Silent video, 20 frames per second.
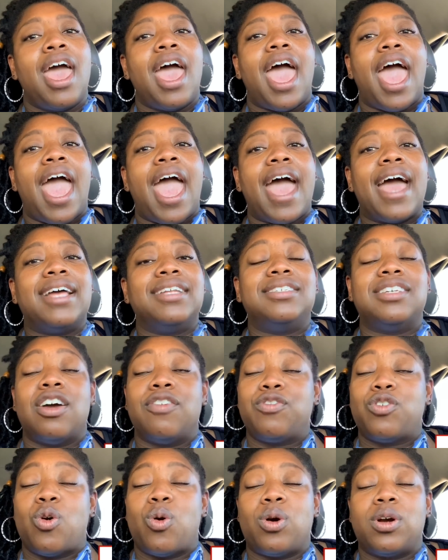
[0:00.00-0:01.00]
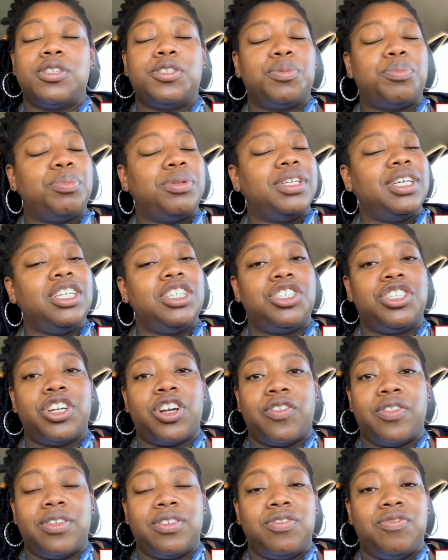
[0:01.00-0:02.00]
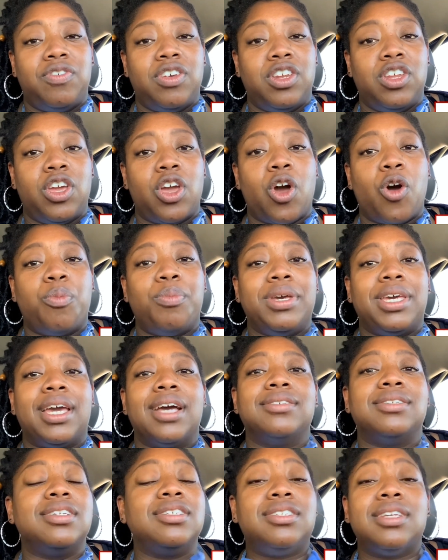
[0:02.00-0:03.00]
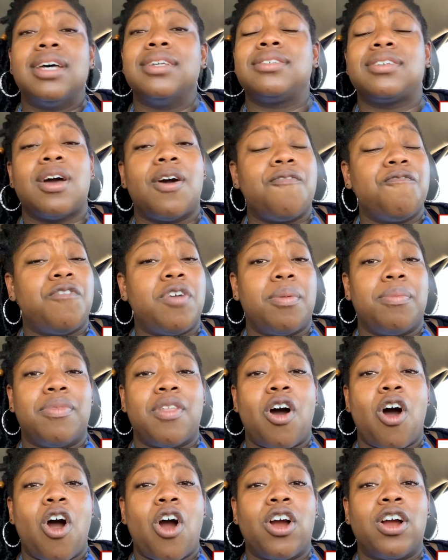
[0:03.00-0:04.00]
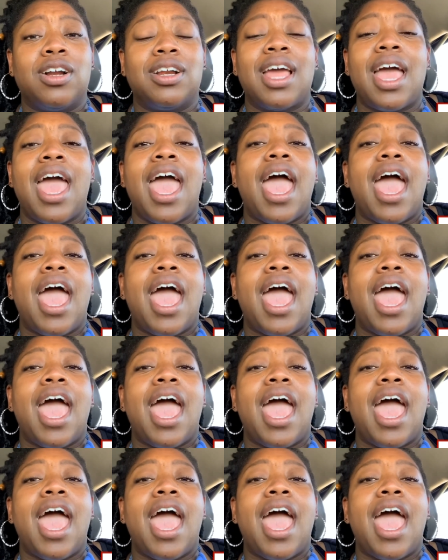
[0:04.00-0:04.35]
And of course, please share this video because it does come from the heart